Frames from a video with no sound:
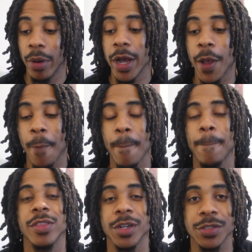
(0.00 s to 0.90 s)
But
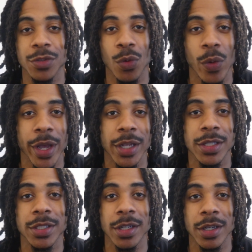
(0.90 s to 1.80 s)
there's a way
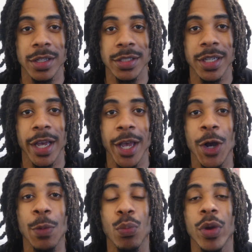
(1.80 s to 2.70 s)
to
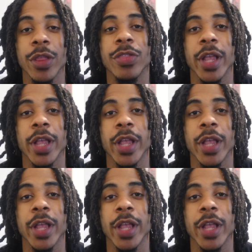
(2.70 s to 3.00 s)
help with